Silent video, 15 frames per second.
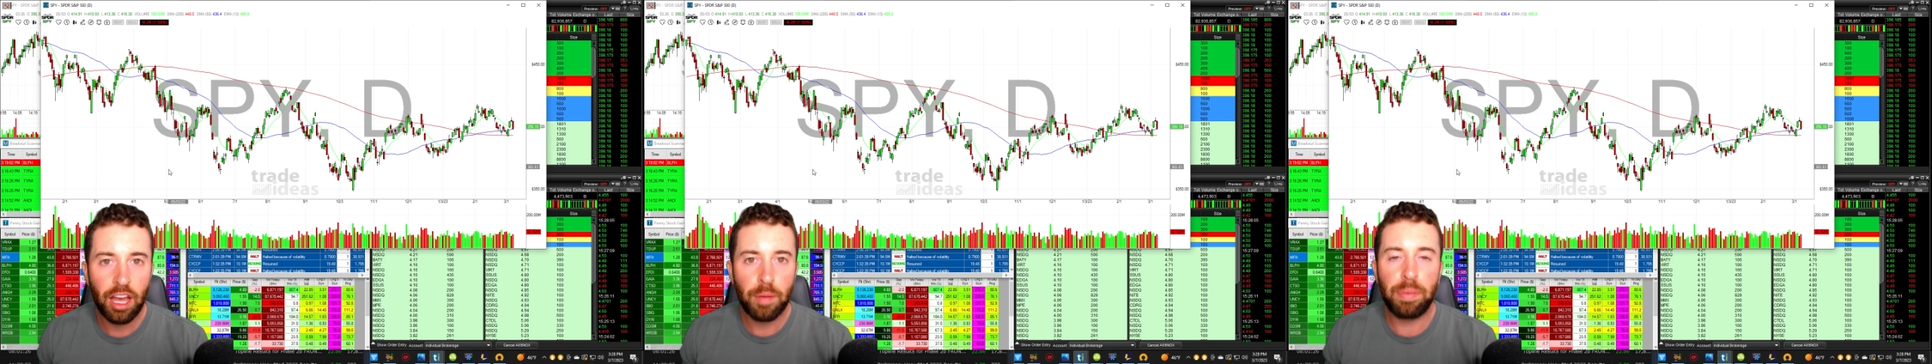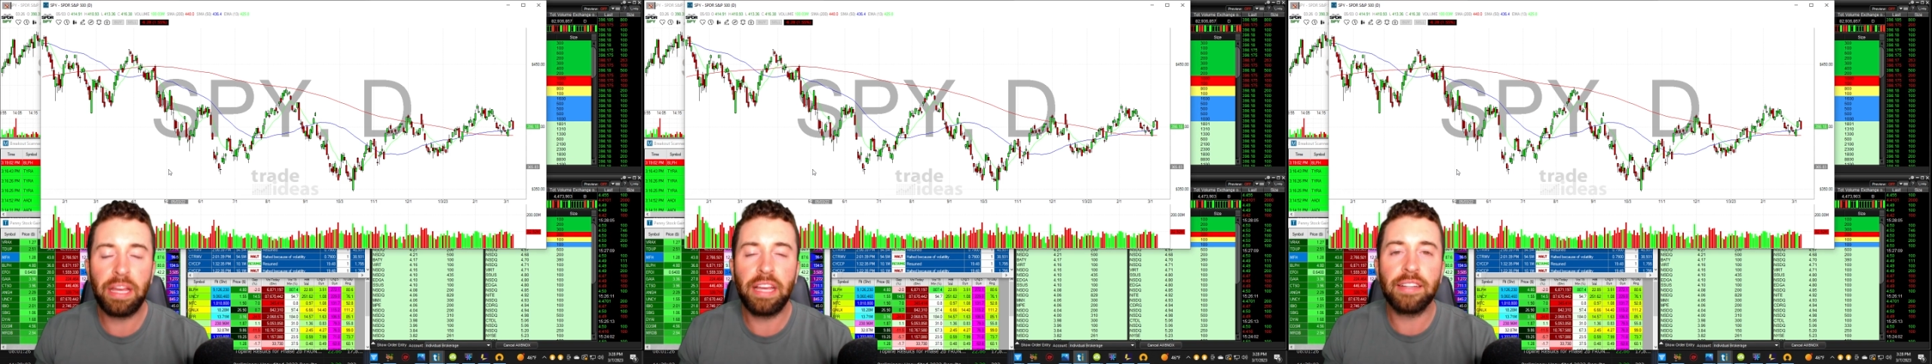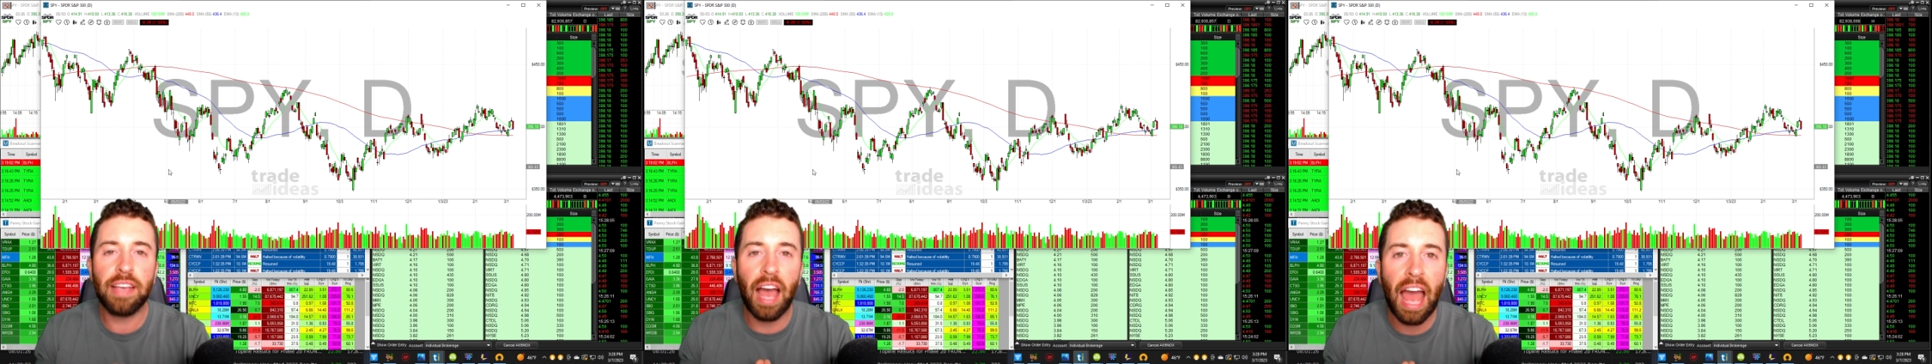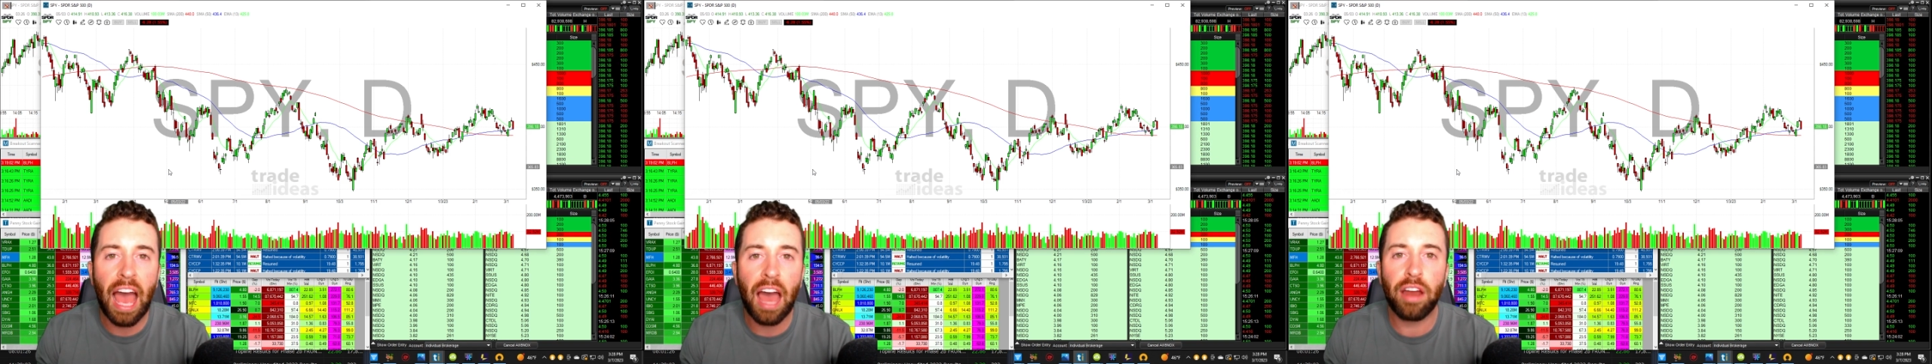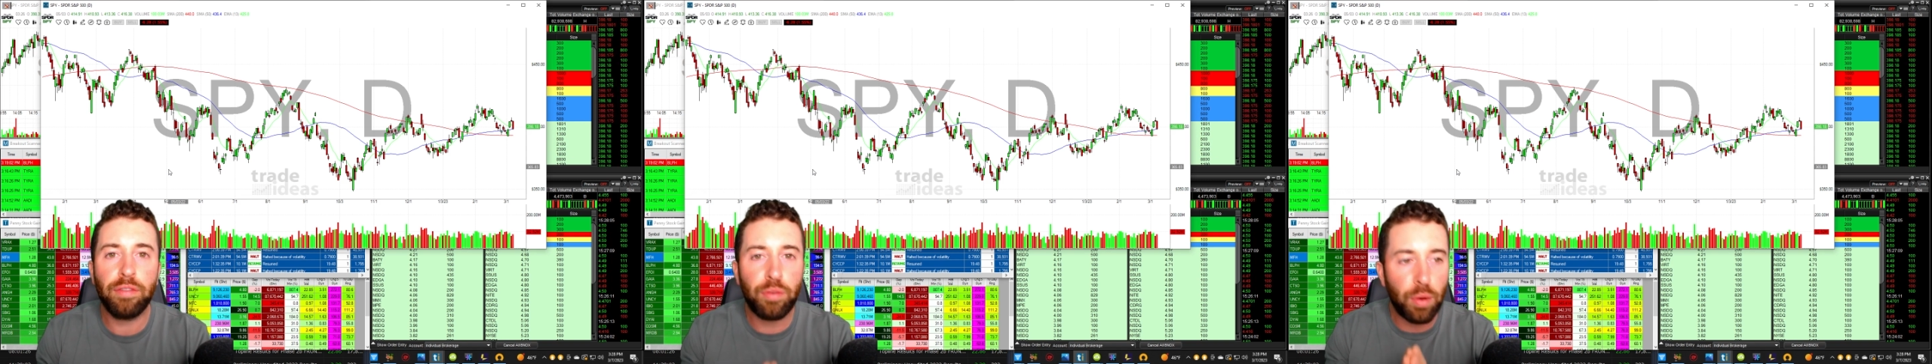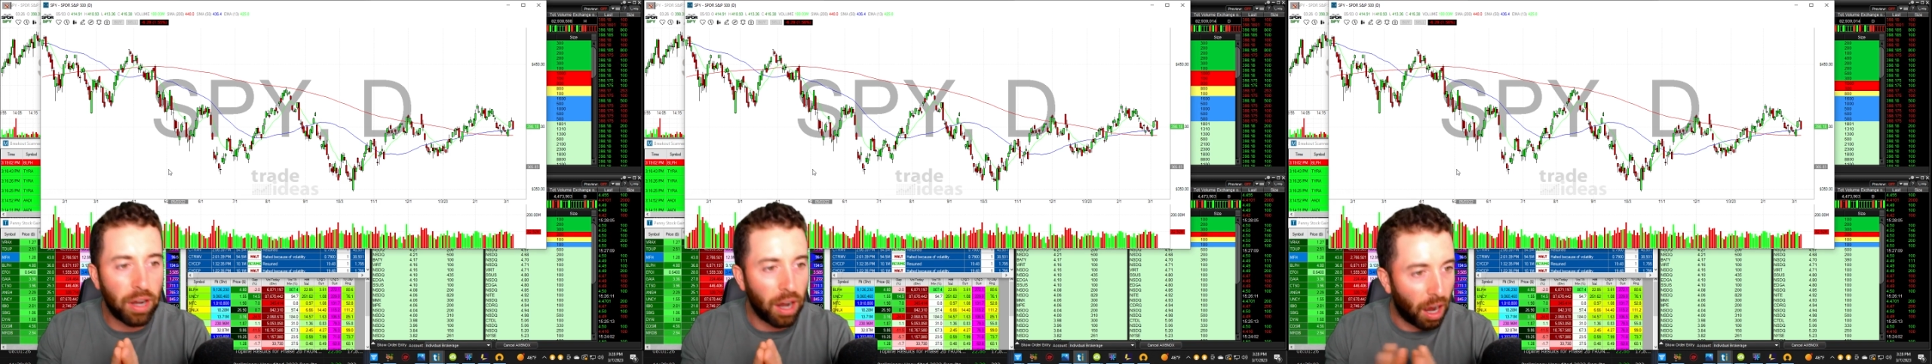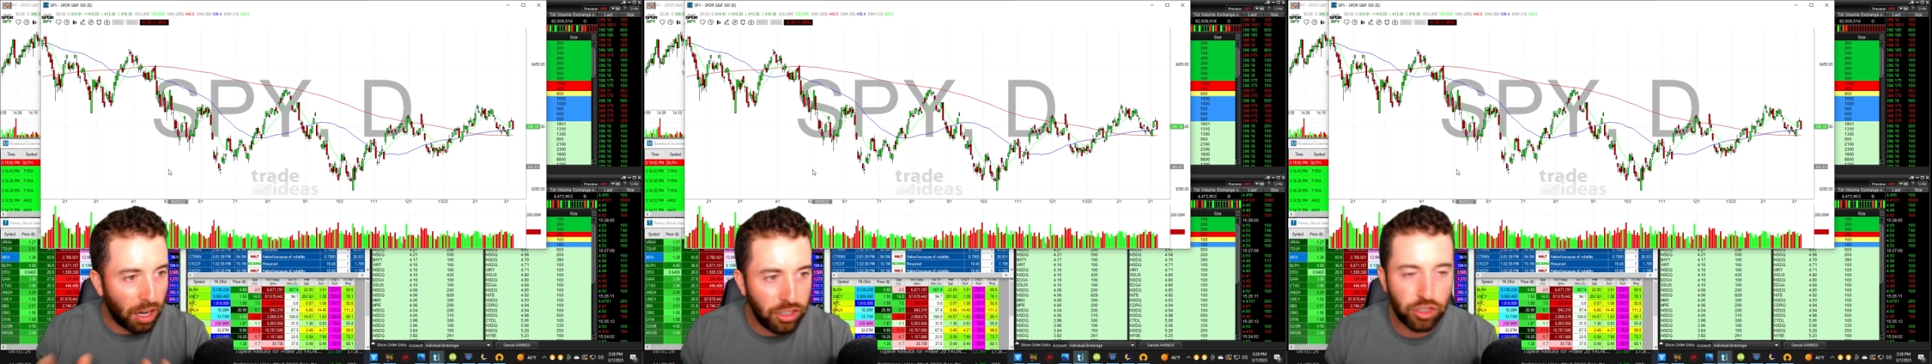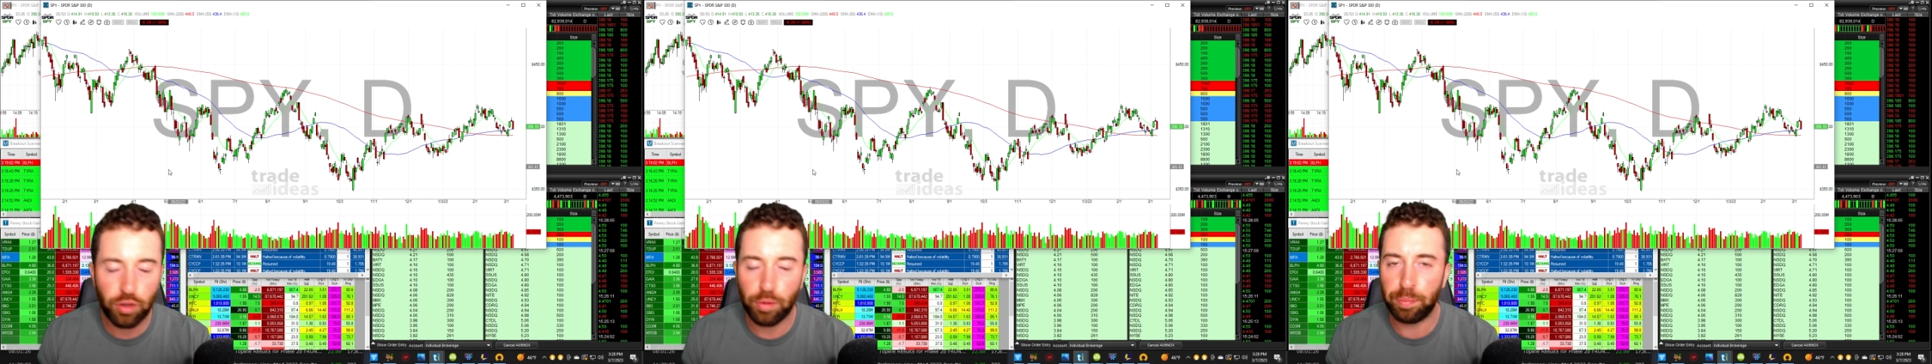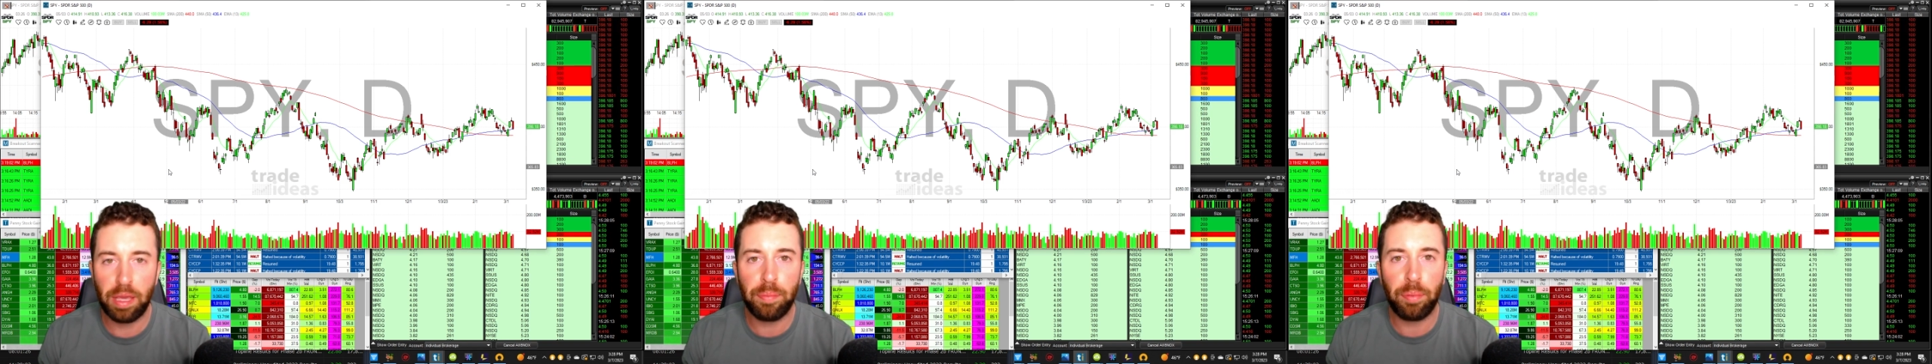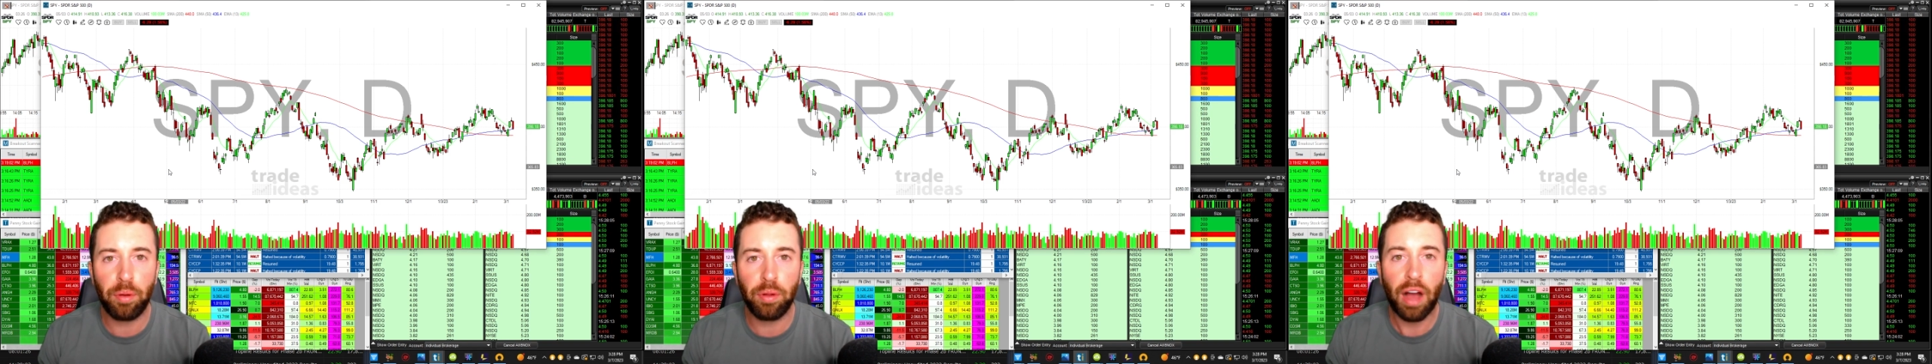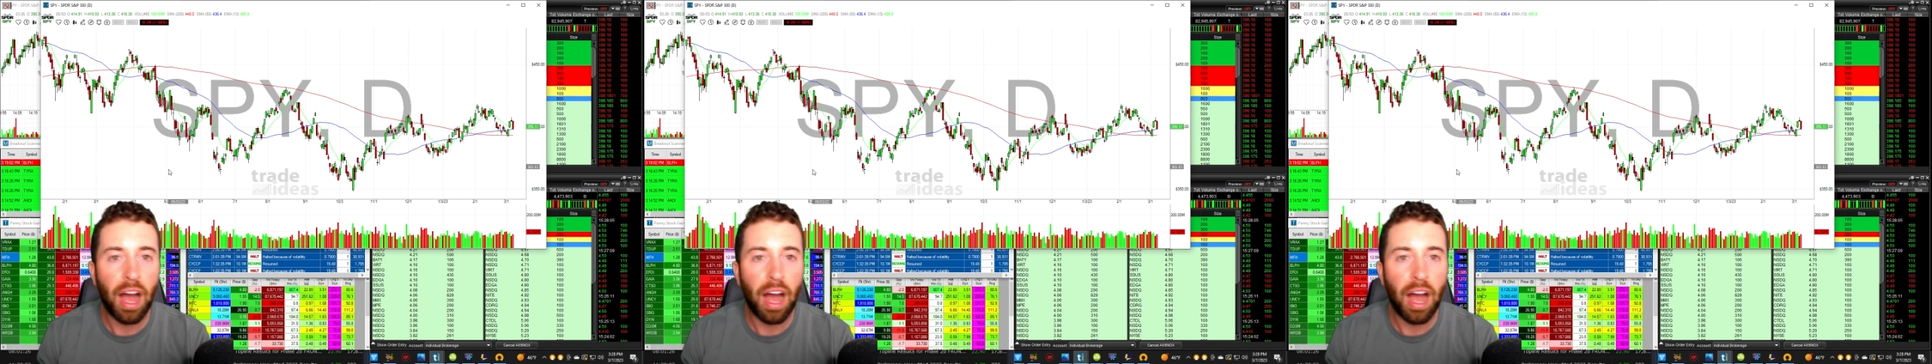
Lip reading: Because out of 100 people,